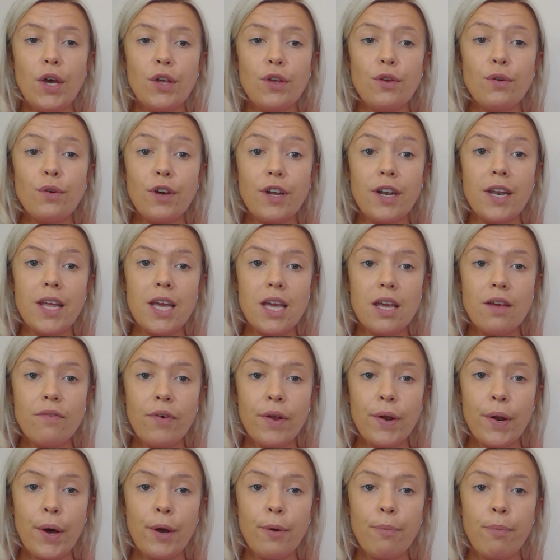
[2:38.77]
You can
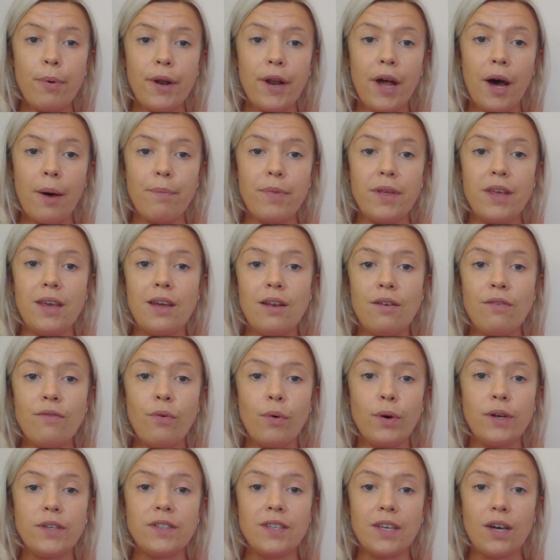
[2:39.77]
even open up the
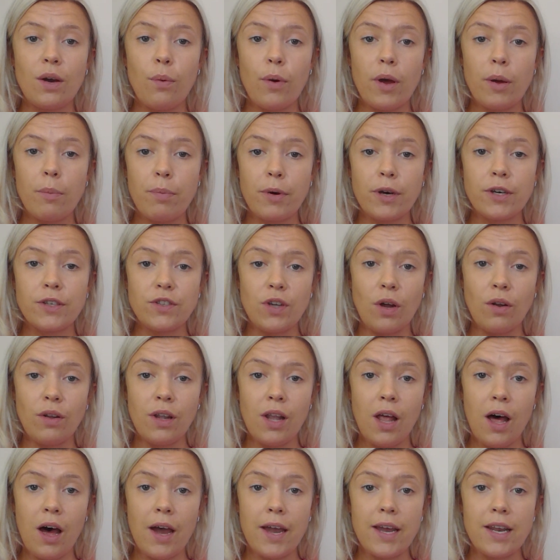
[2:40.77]
invoice in QuickBooks
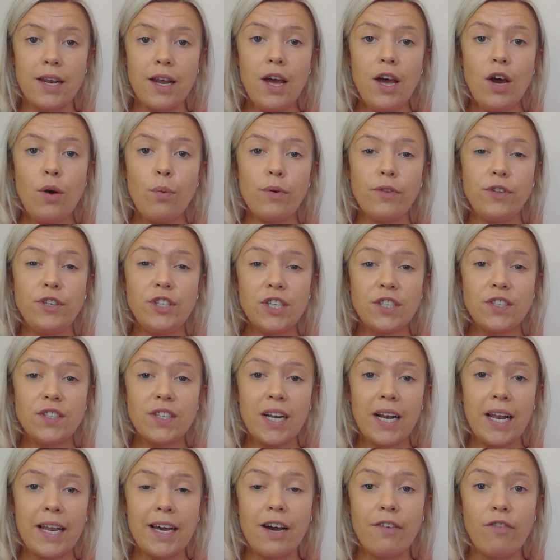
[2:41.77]
Online with just
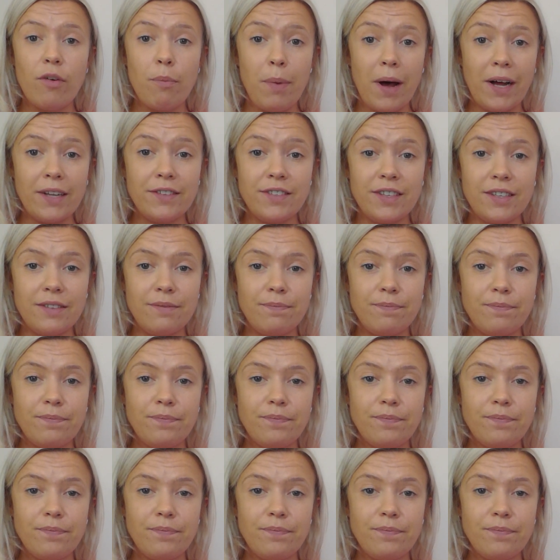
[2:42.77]
a click of a button.